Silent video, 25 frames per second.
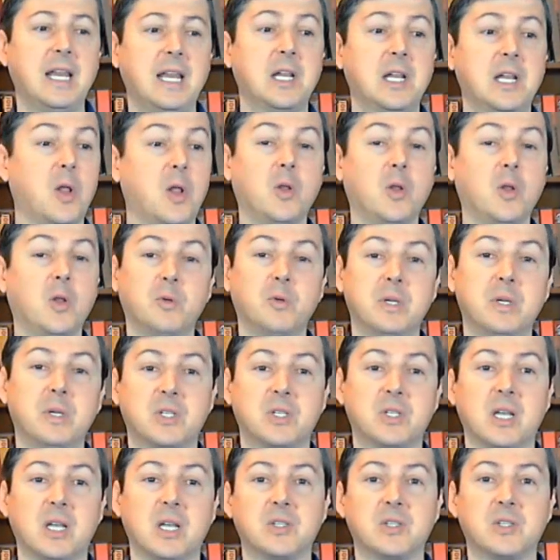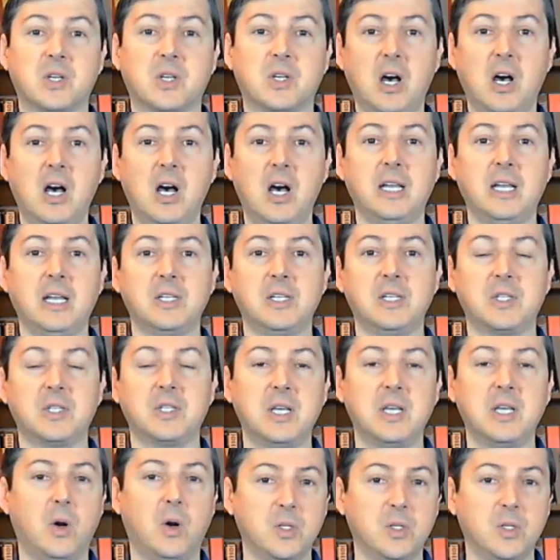And in an ultimate sense, God
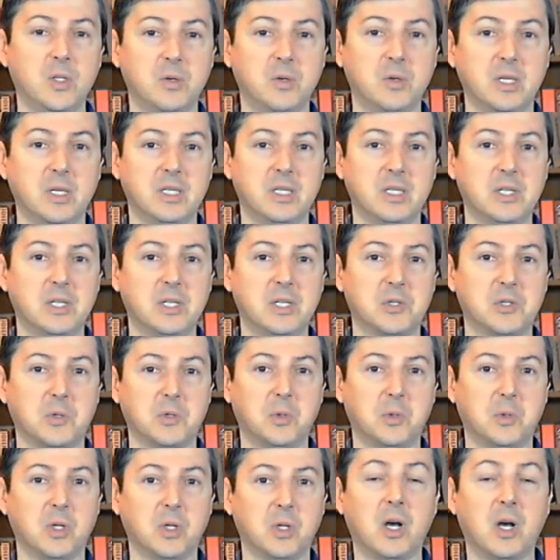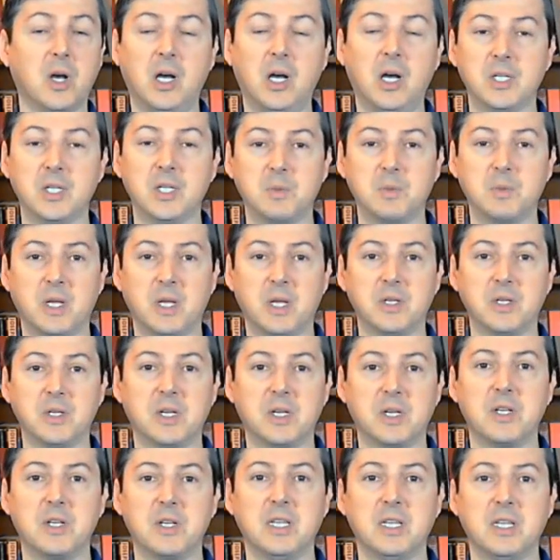is the ultimate distal cause,
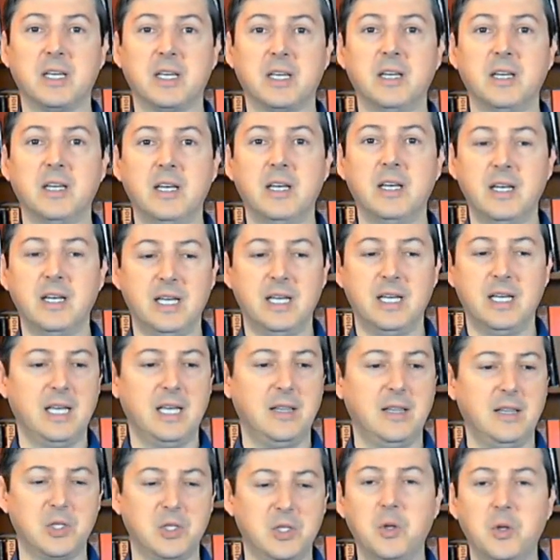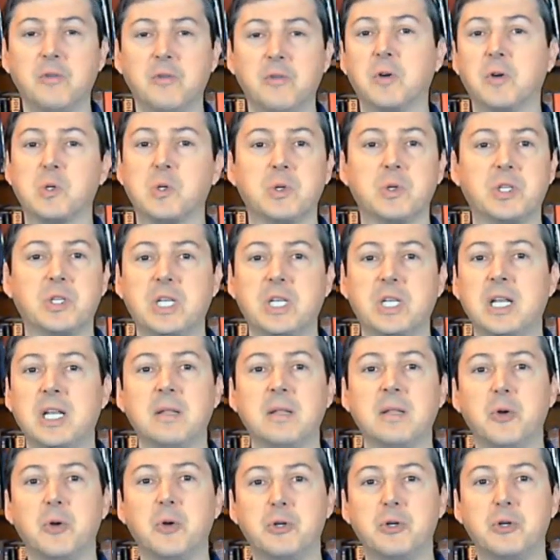because everything in this universe
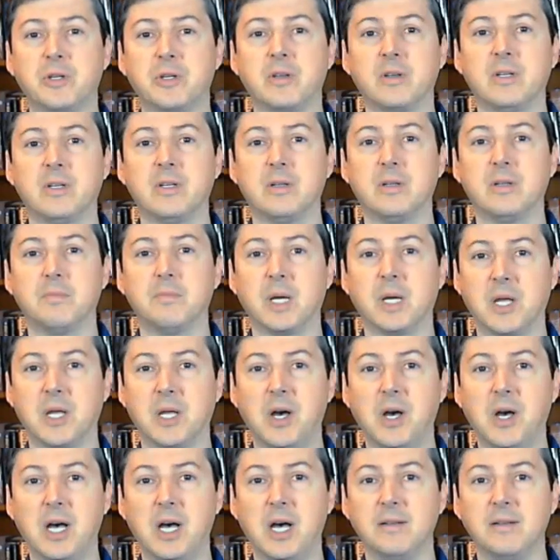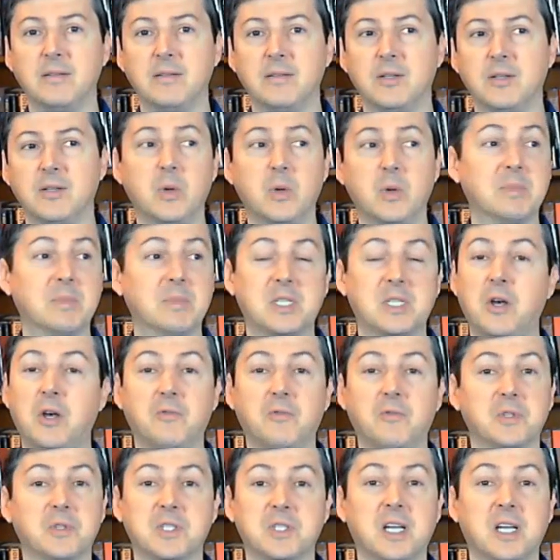was set in motion by God, who
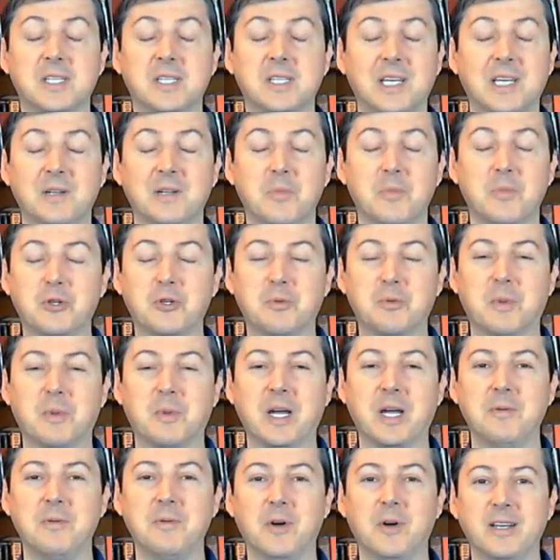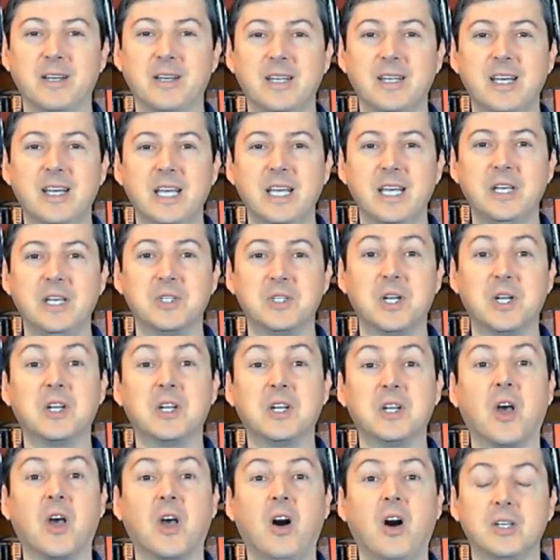himself was not set in motion by anyone. He's
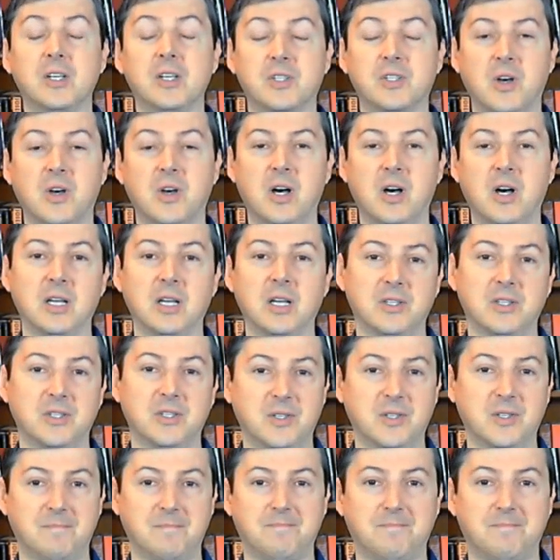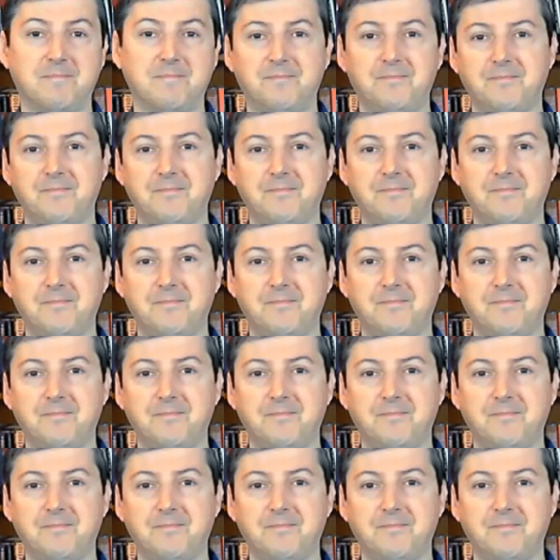an uncaused cause.